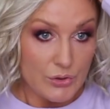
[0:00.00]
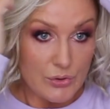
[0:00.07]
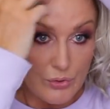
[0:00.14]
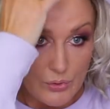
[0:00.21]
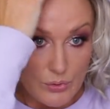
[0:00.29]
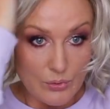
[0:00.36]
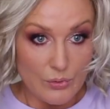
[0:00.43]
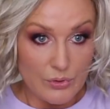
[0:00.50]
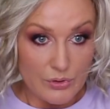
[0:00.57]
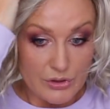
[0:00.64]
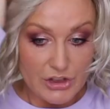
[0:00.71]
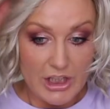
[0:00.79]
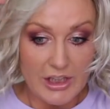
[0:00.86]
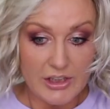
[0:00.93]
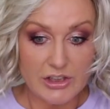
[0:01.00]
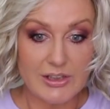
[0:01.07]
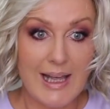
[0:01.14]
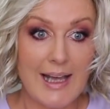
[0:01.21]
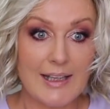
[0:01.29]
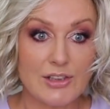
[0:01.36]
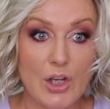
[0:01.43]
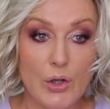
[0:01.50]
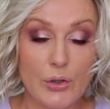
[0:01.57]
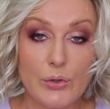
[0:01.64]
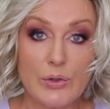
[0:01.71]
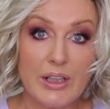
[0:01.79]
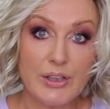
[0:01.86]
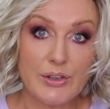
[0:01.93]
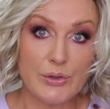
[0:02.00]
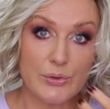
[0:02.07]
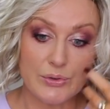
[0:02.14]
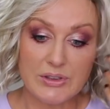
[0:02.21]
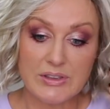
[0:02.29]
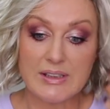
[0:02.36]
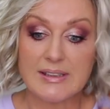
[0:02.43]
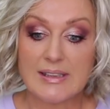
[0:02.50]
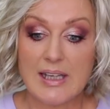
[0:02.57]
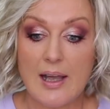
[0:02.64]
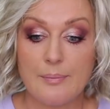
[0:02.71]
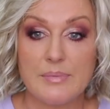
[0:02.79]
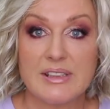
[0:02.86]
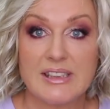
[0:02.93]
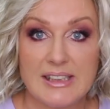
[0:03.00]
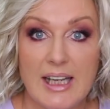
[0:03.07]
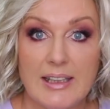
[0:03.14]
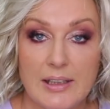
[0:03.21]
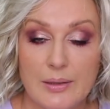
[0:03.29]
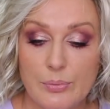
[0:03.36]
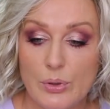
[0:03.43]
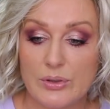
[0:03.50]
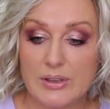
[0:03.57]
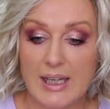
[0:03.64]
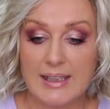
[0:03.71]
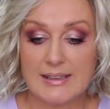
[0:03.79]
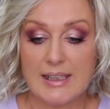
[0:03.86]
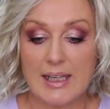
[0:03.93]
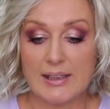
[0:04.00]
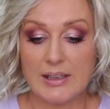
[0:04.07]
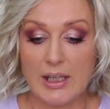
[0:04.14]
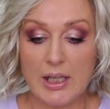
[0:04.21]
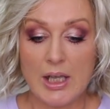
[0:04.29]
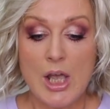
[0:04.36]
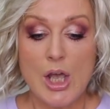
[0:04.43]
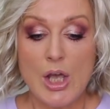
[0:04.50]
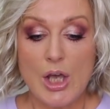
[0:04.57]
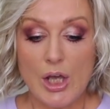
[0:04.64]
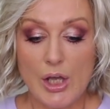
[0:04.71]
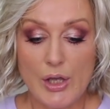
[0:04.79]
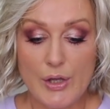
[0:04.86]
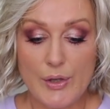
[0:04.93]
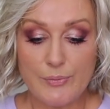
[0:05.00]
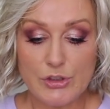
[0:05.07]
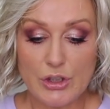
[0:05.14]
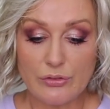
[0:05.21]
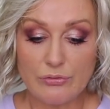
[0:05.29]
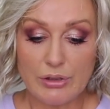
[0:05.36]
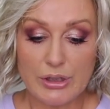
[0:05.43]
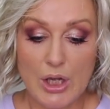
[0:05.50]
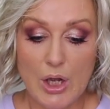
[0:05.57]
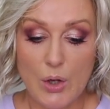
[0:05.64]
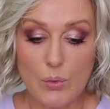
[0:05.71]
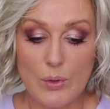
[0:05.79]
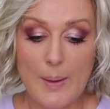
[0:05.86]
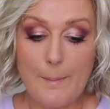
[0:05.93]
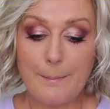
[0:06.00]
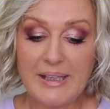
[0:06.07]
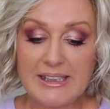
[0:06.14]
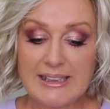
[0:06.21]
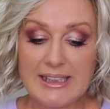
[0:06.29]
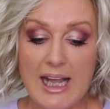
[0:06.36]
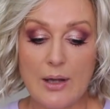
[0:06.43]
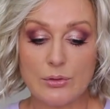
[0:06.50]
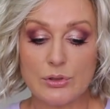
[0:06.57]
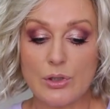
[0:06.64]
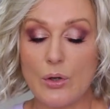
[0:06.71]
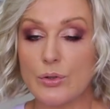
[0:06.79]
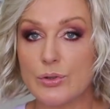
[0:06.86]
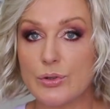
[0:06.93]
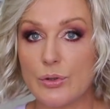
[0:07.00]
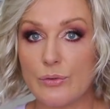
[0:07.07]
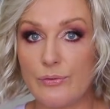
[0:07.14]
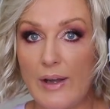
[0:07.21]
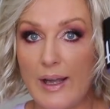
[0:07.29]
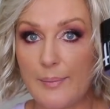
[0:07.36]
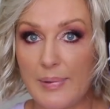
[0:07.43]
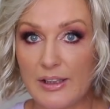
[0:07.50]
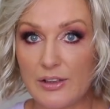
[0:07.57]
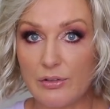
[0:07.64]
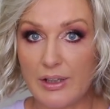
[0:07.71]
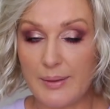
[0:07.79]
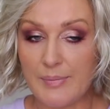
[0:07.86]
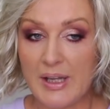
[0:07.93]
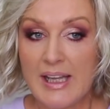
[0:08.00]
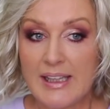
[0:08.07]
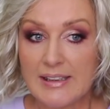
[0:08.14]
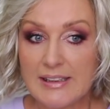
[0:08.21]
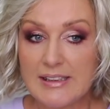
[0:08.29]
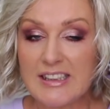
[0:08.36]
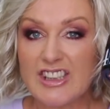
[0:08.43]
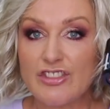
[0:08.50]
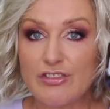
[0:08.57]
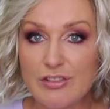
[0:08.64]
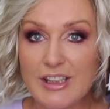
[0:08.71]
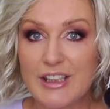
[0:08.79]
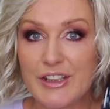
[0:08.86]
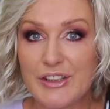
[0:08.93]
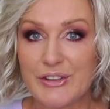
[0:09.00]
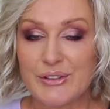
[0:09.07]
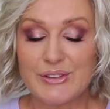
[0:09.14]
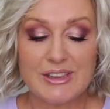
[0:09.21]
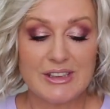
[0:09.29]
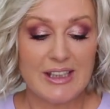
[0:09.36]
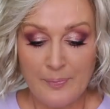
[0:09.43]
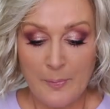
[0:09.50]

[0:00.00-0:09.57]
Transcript: to change that, or you can use some styling products like the um, Jon Renau Peace Out Contour Fiber Cream. This is really good.